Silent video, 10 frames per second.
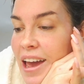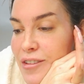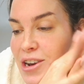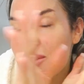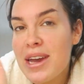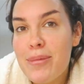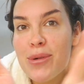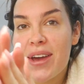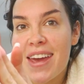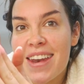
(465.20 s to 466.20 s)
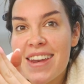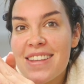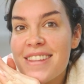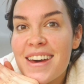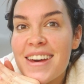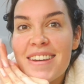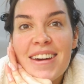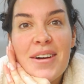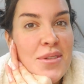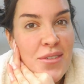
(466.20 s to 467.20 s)
if I don't keep looking, then
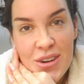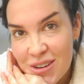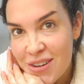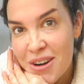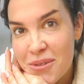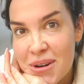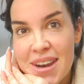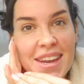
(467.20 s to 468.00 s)
I'm never gonna find one.